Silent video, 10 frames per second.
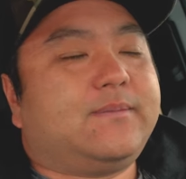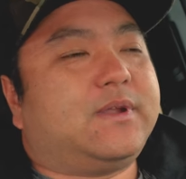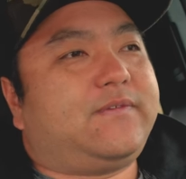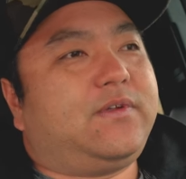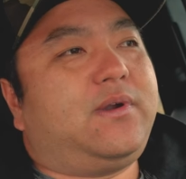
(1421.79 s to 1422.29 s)

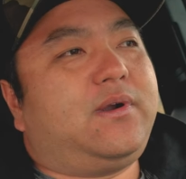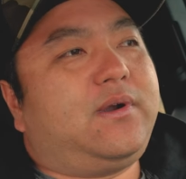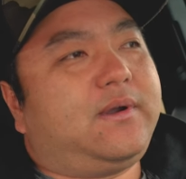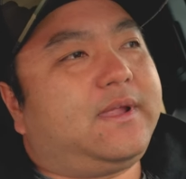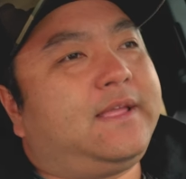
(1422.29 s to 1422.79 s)
But if
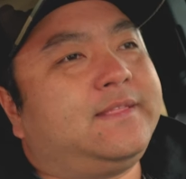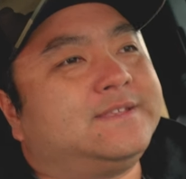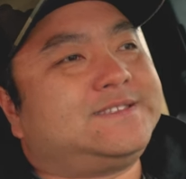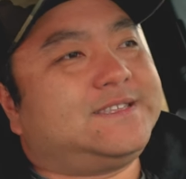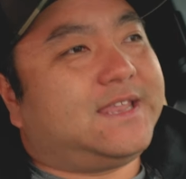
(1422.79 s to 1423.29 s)
you're in
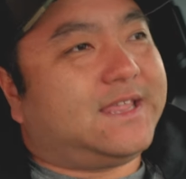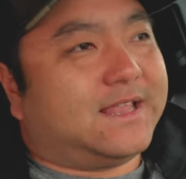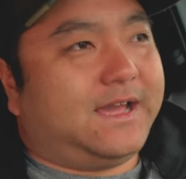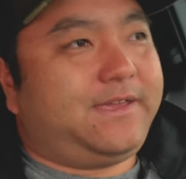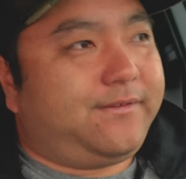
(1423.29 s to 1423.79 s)
the city
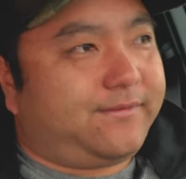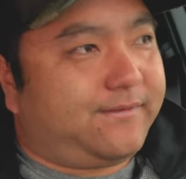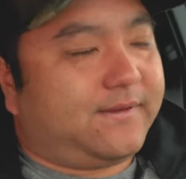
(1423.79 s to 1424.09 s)
life,